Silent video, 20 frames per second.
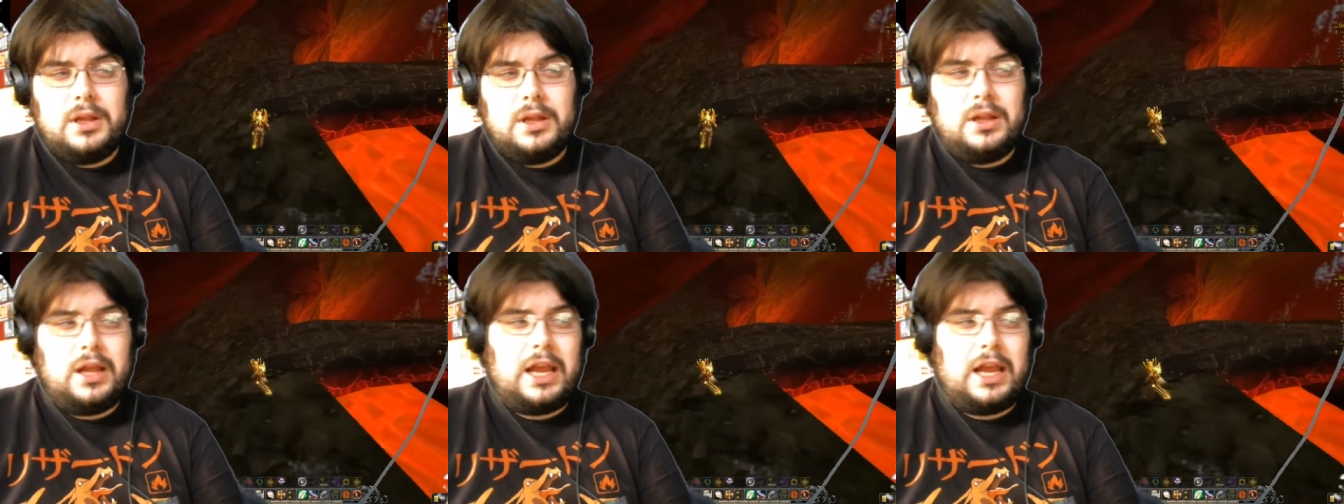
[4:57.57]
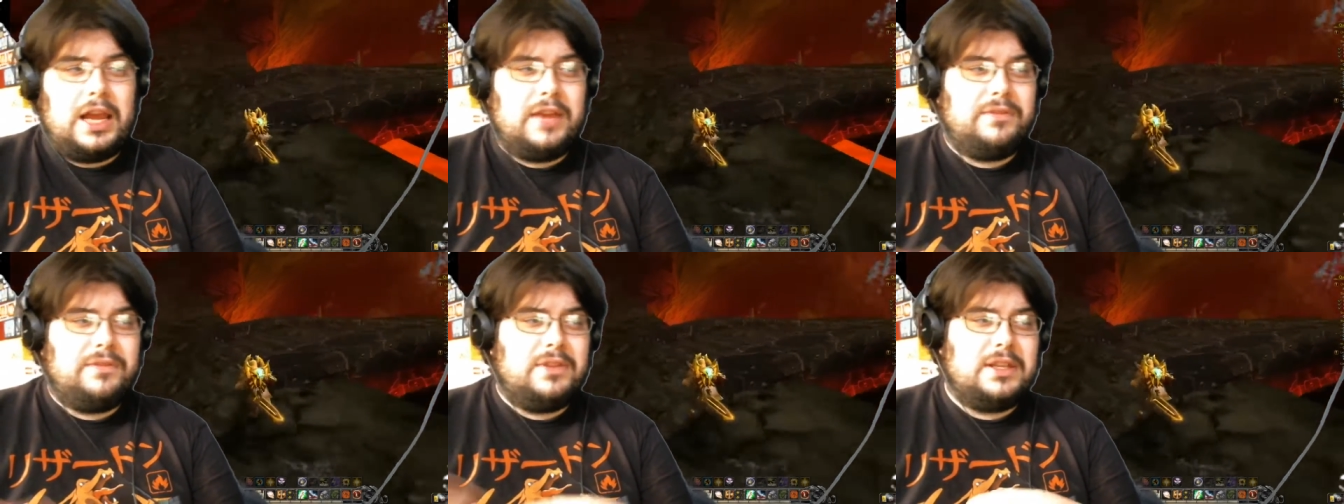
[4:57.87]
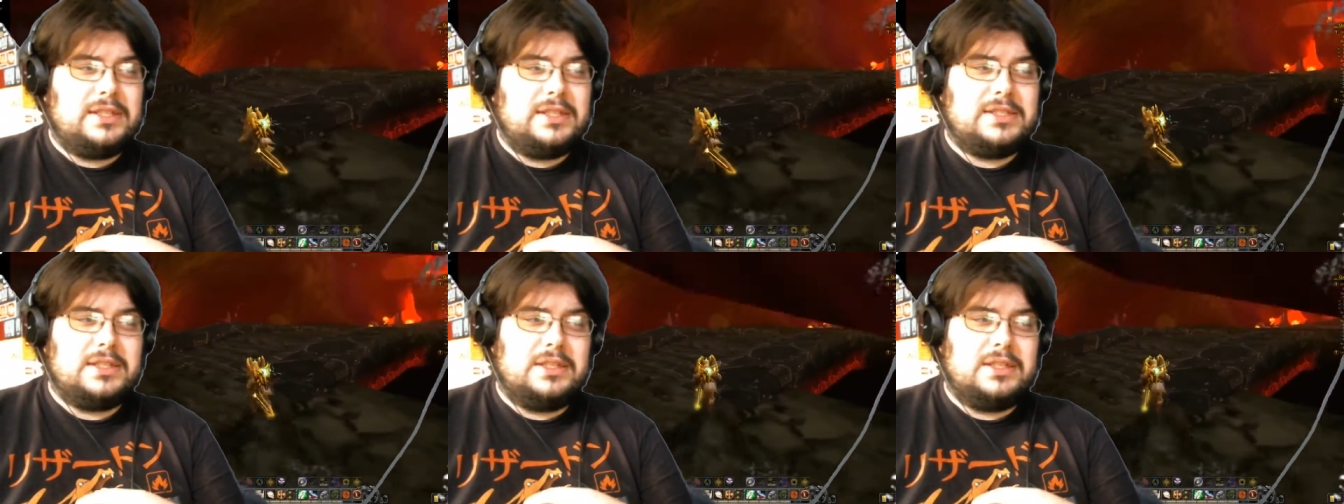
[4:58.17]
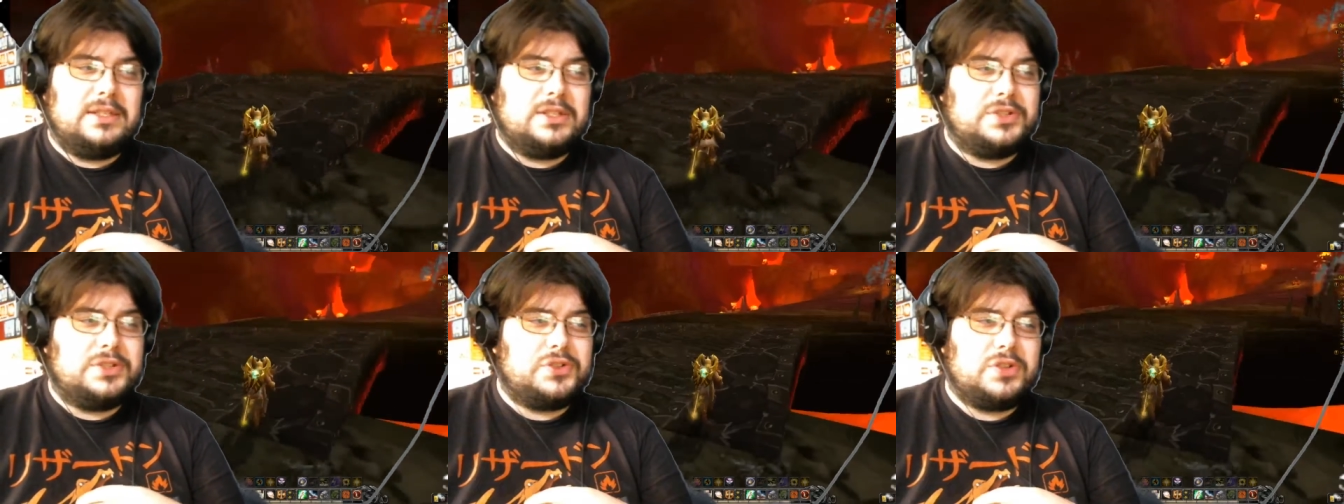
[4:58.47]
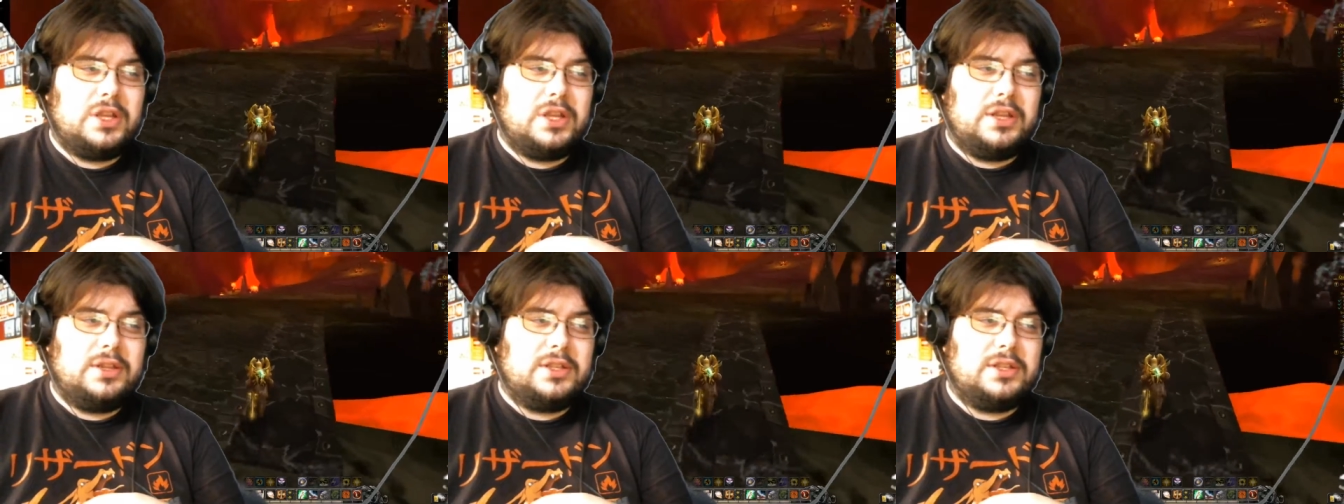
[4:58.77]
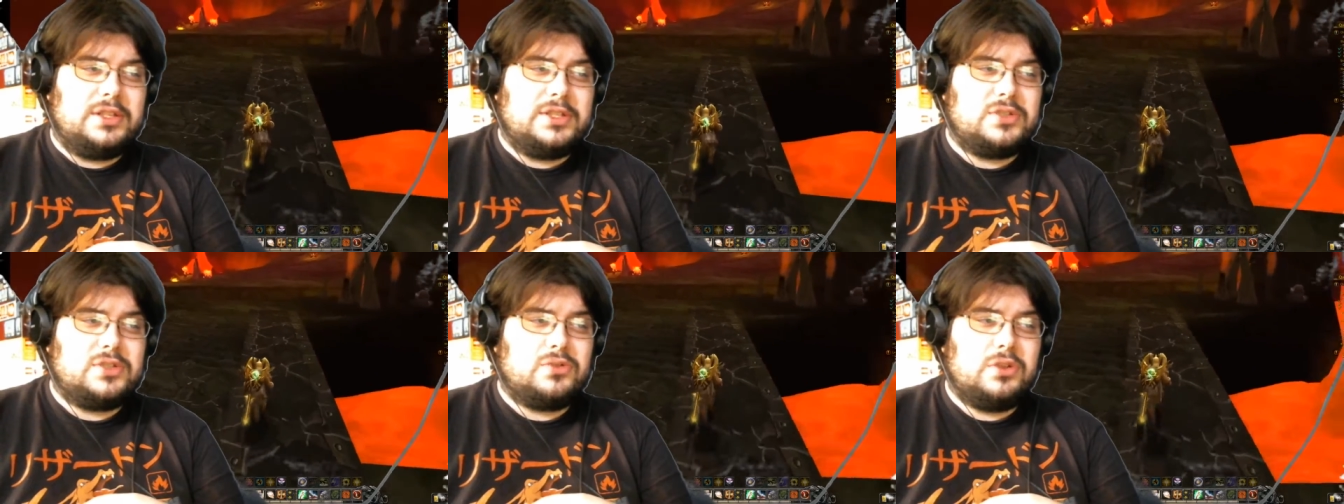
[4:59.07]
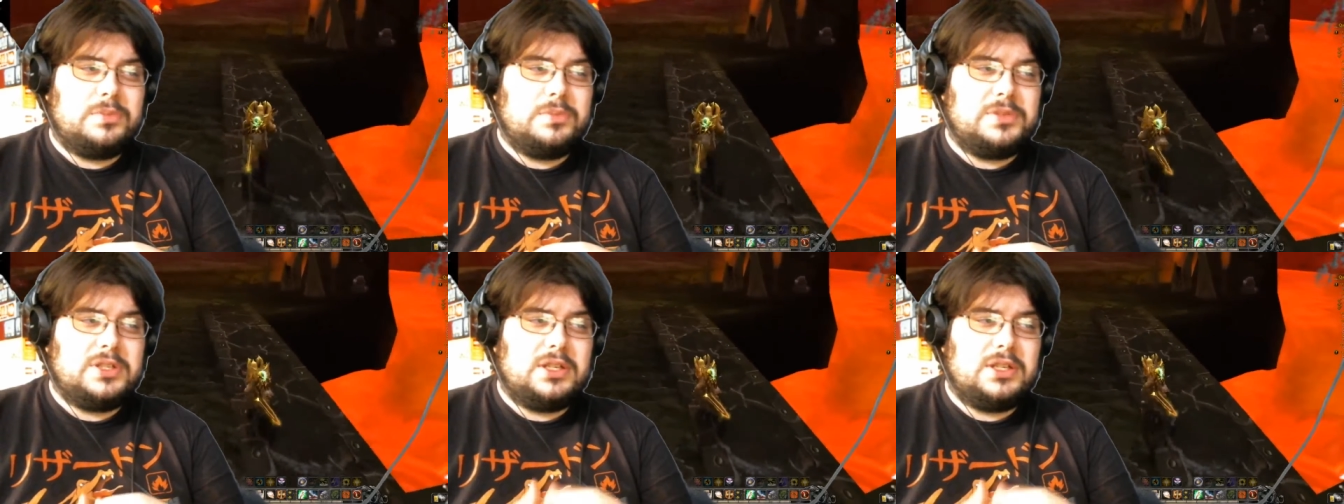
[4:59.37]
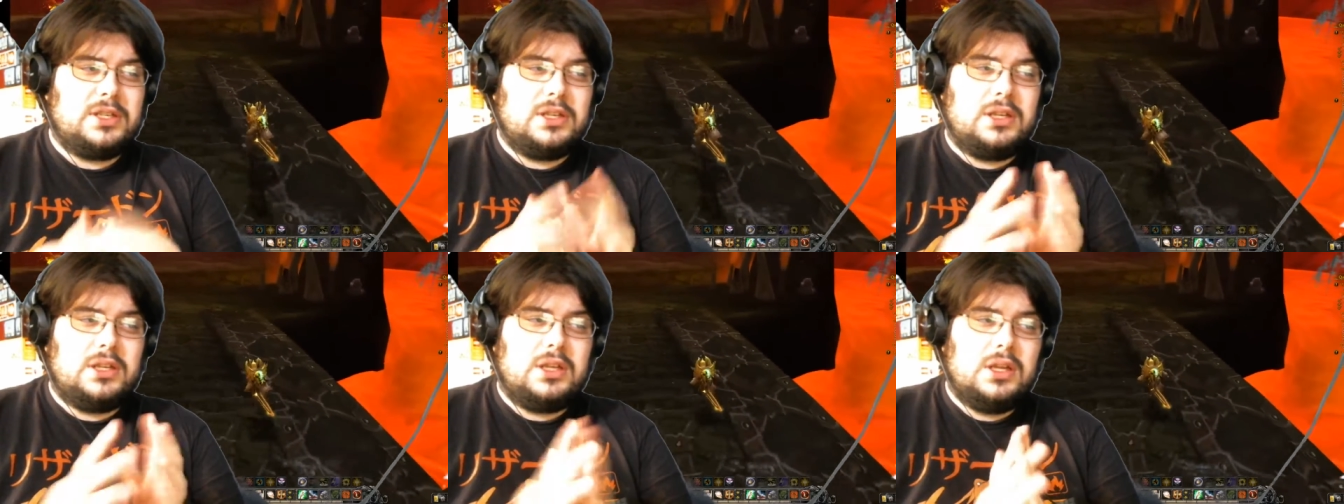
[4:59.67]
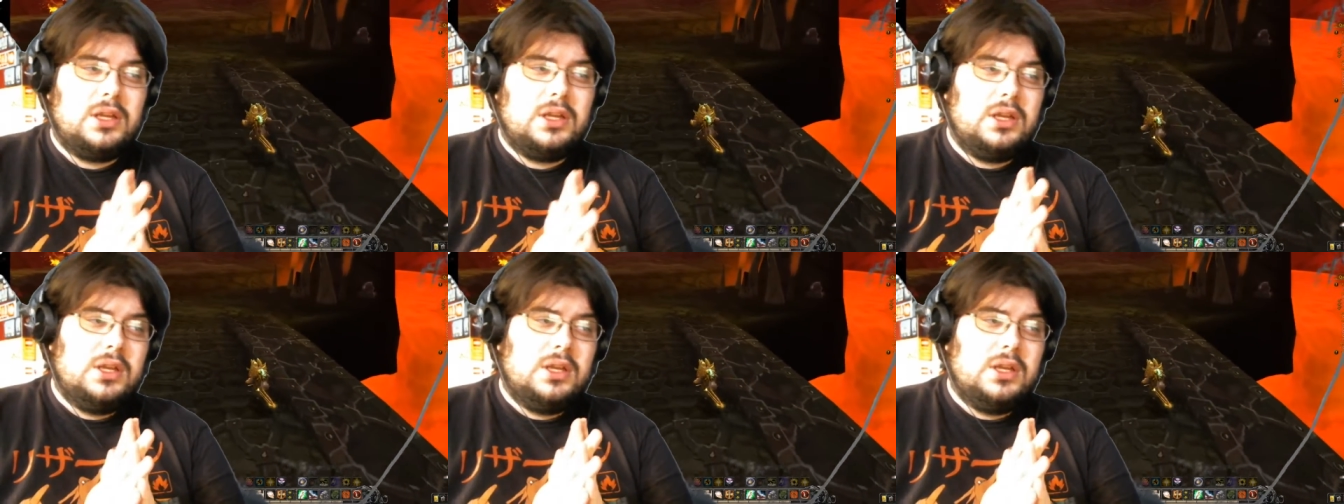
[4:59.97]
I have links in, this, in the description.